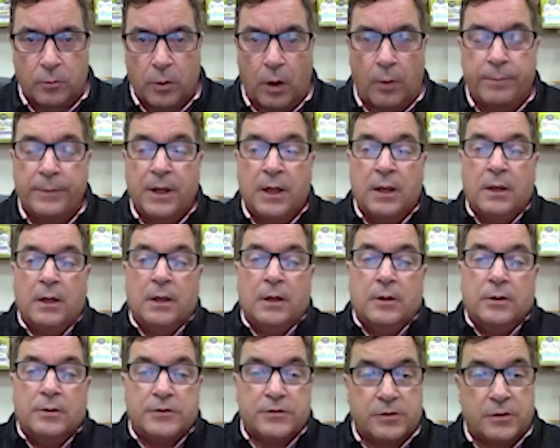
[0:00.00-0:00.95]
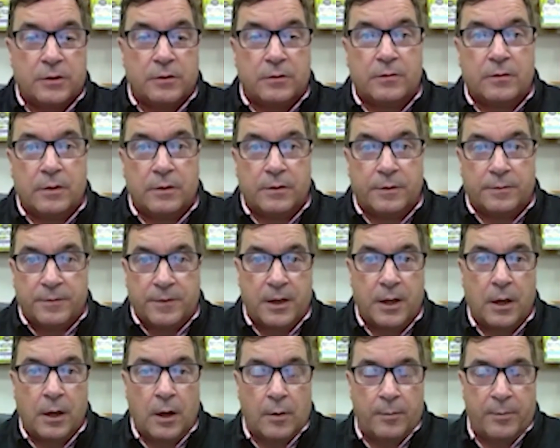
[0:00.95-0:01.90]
Well, the things